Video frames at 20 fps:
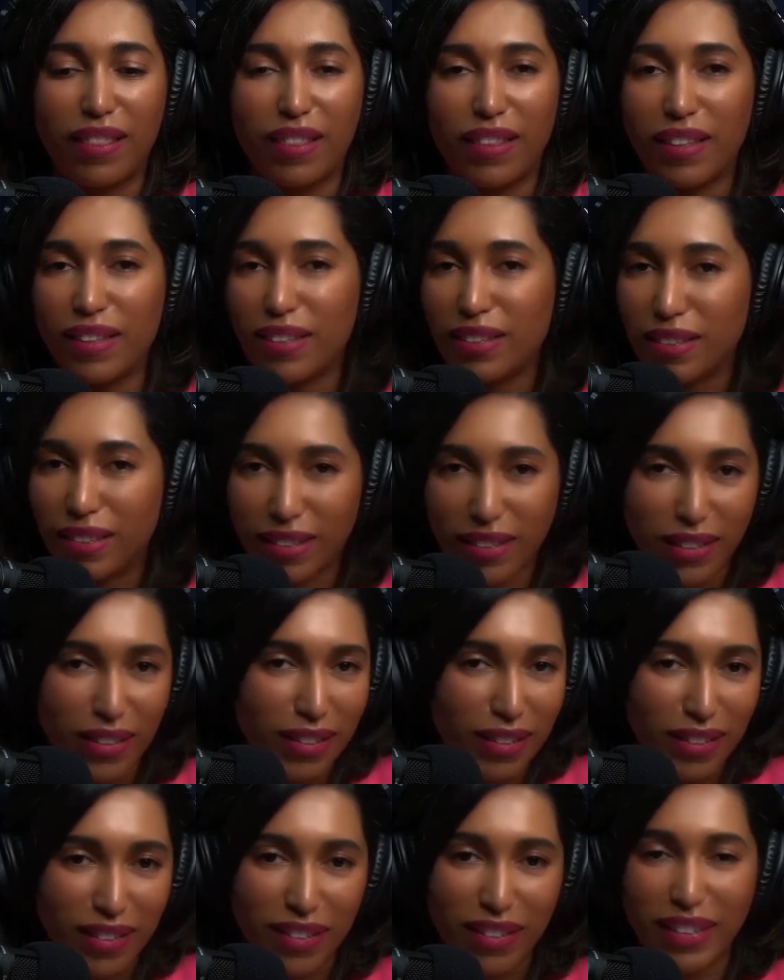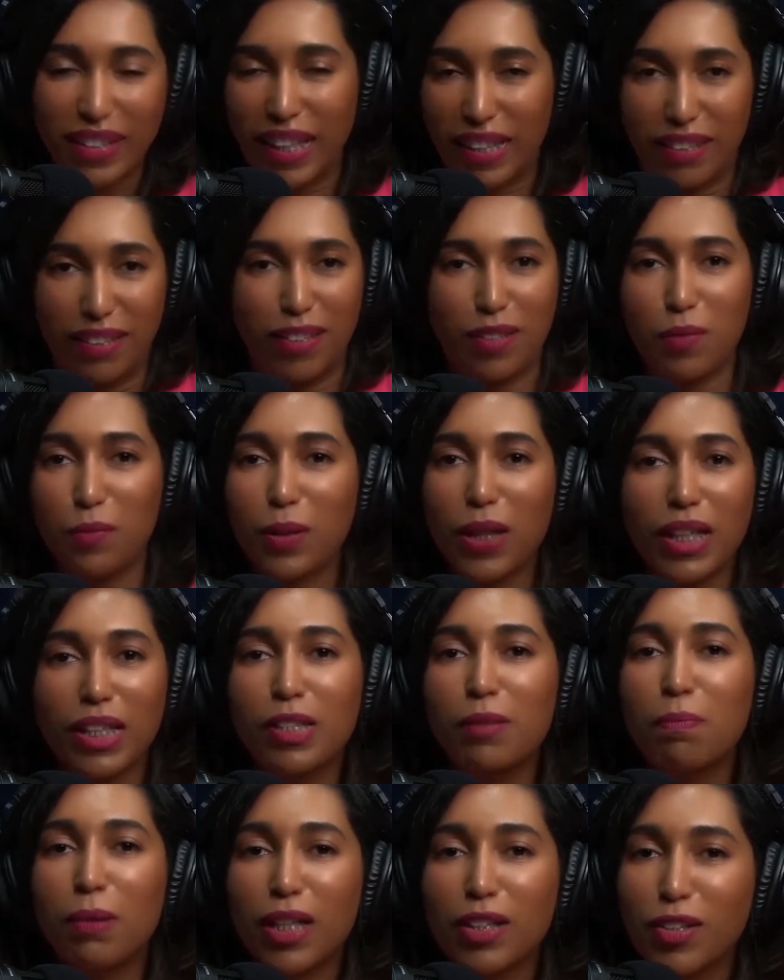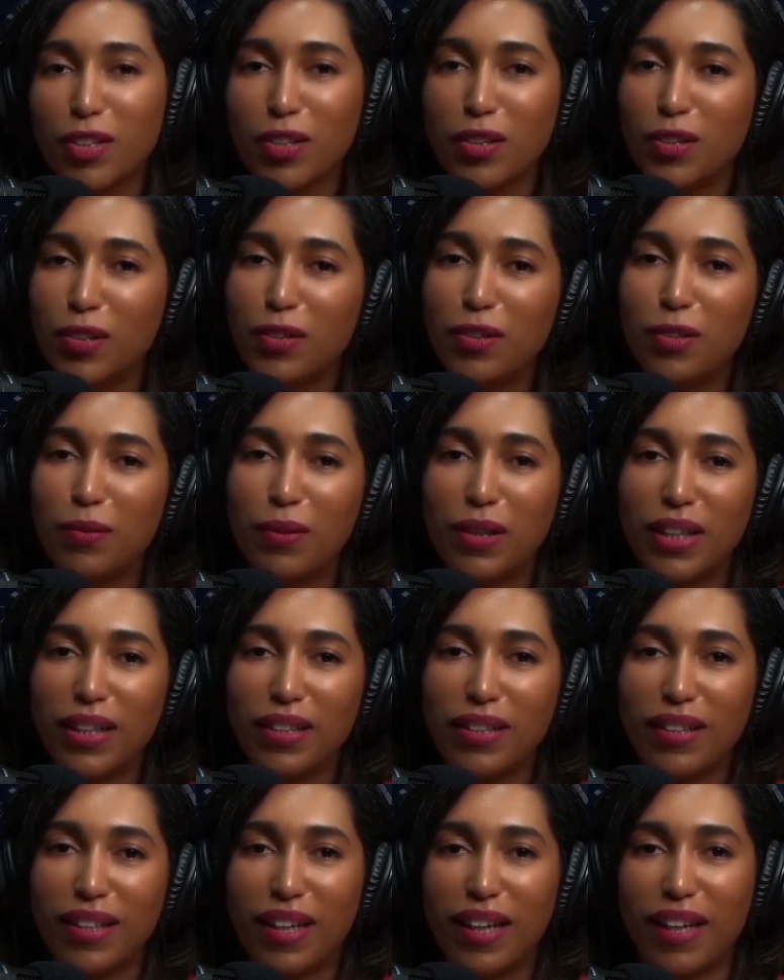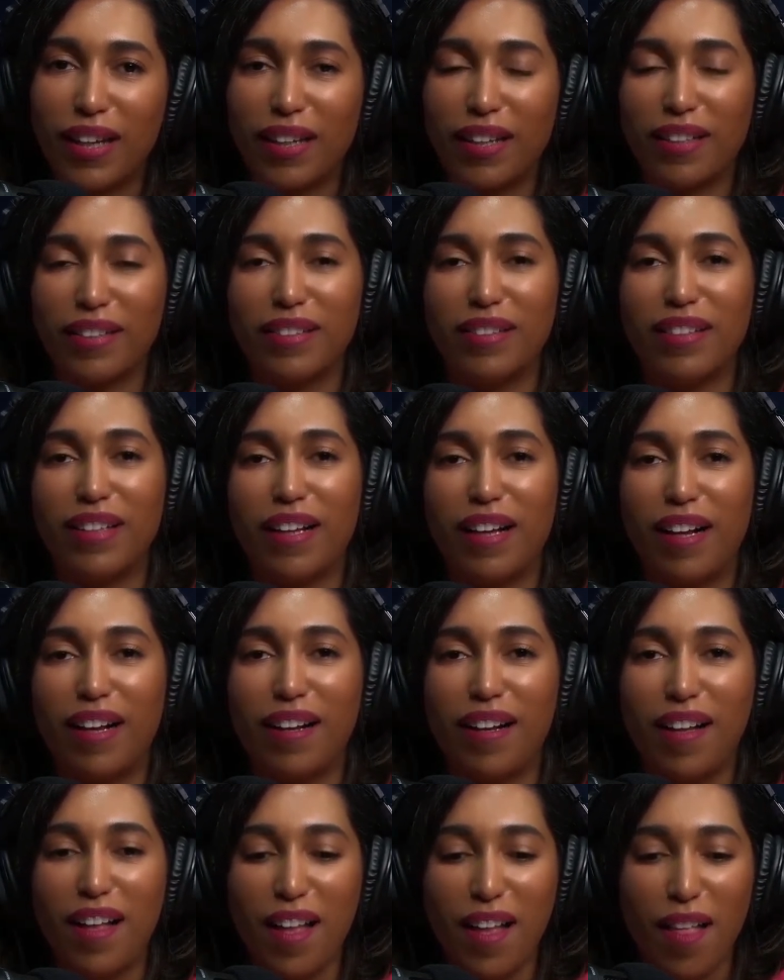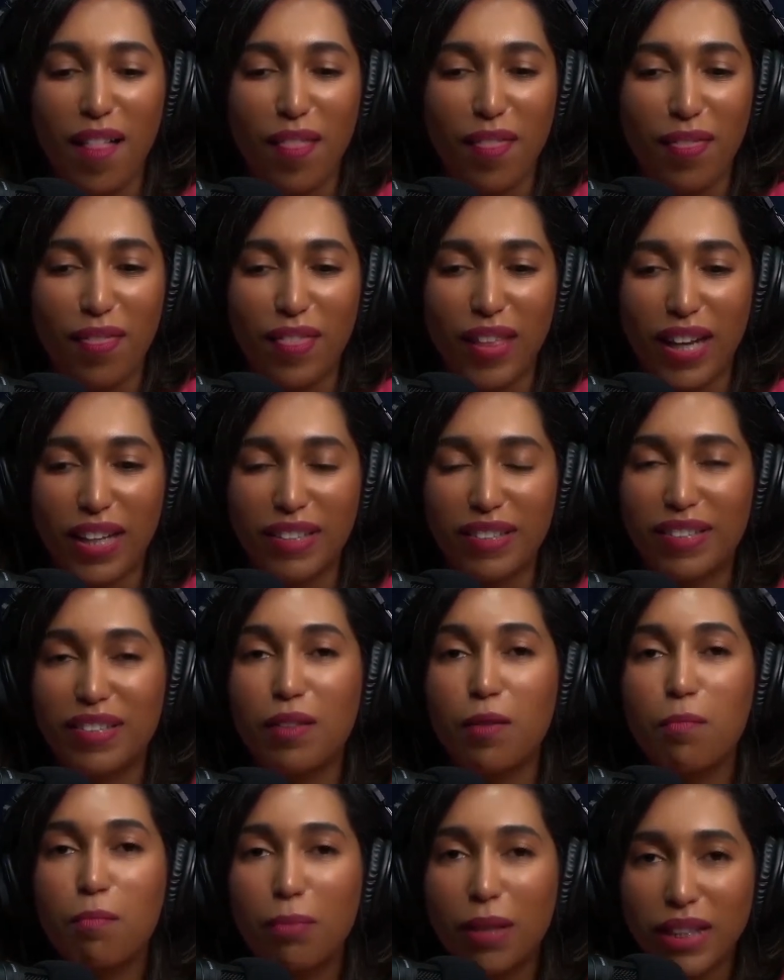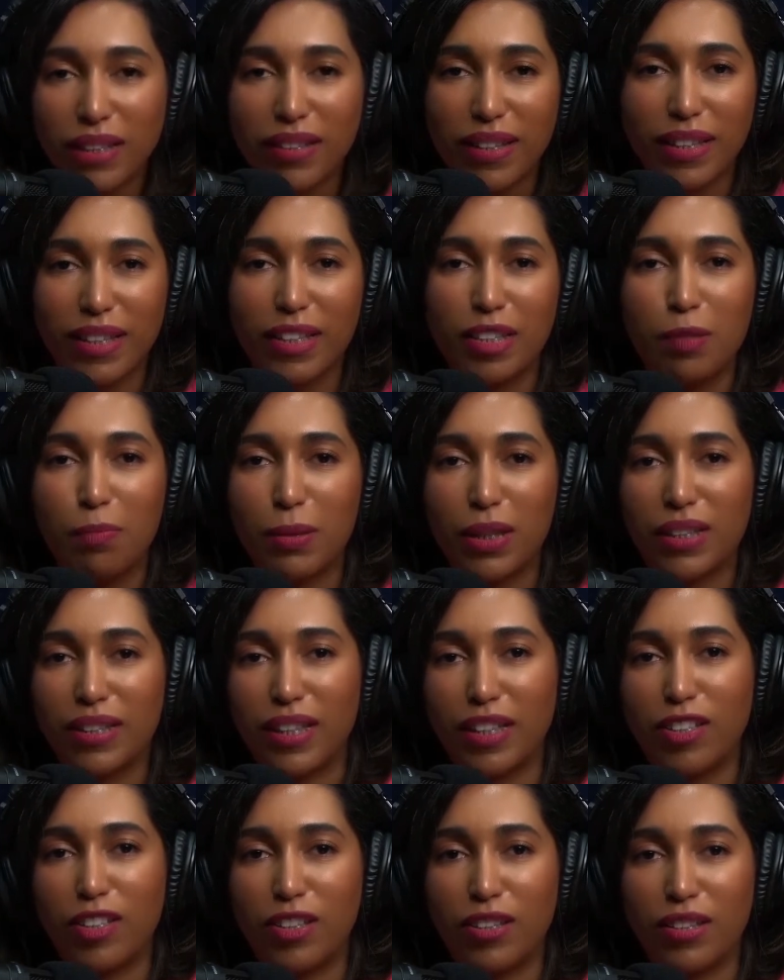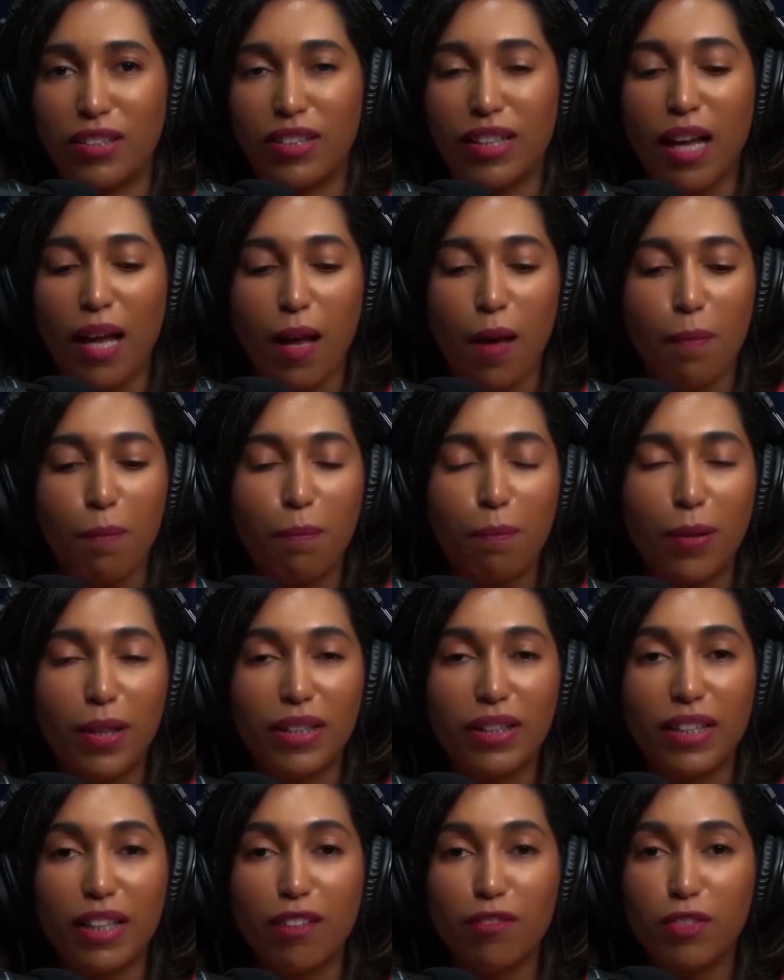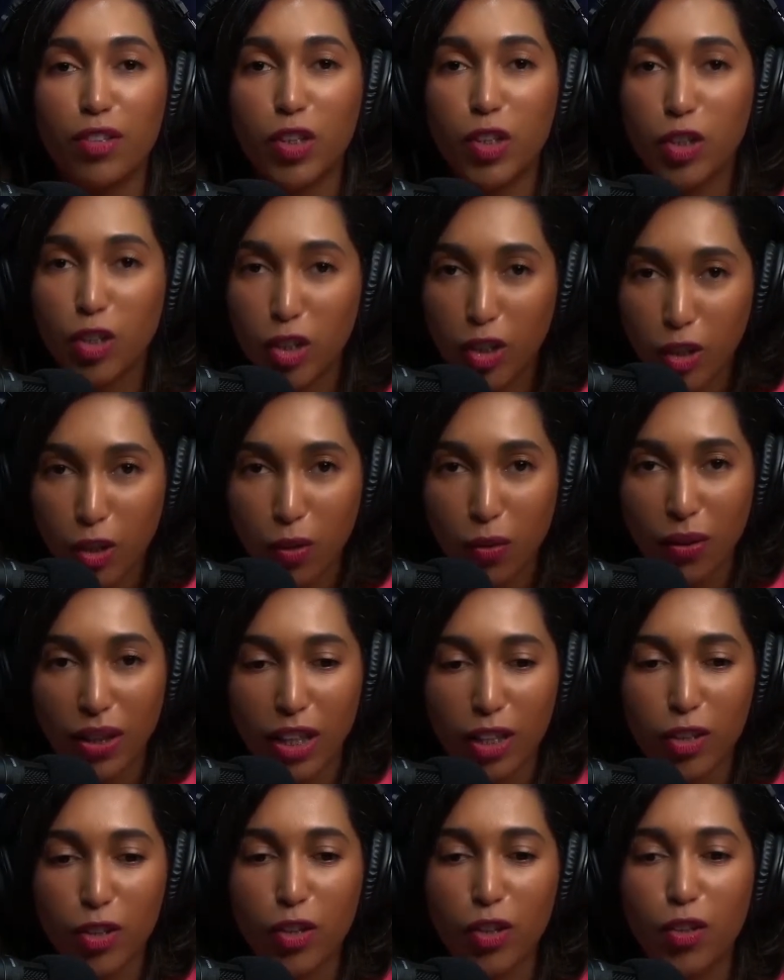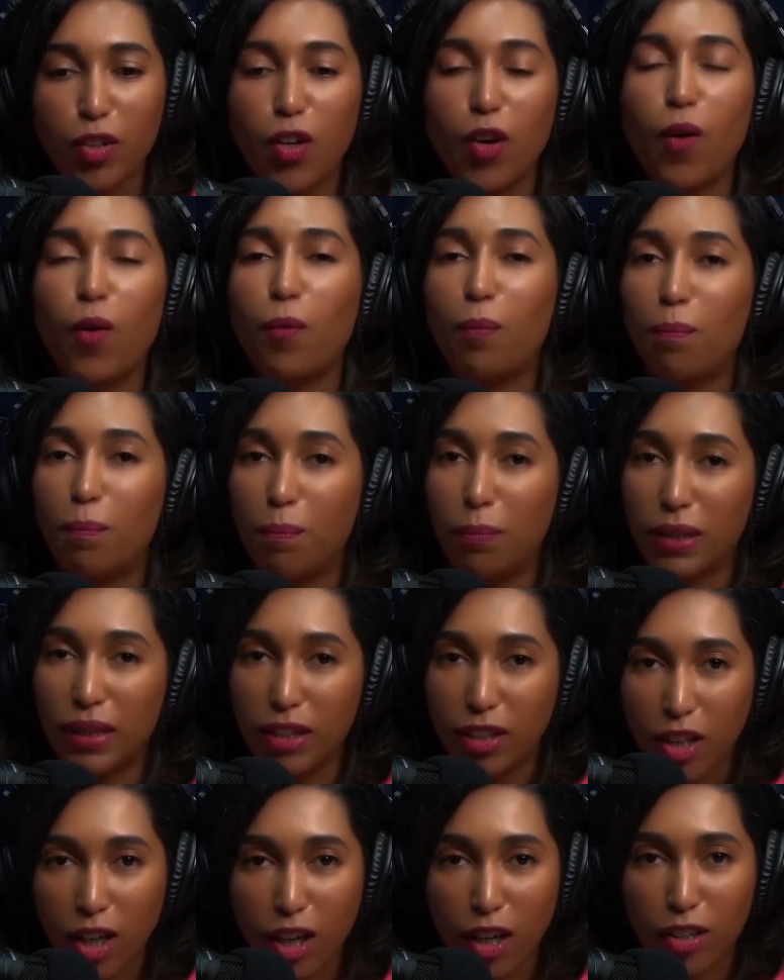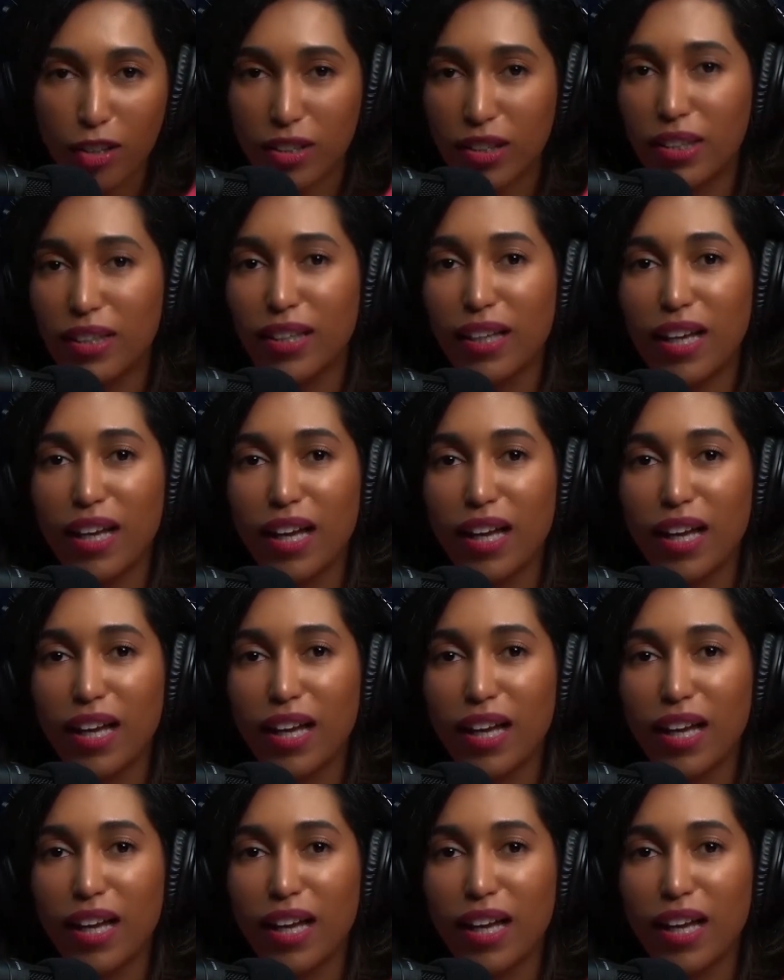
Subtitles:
Yes, we expect you to do it, and that's the basic expectations. But if you show that you go beyond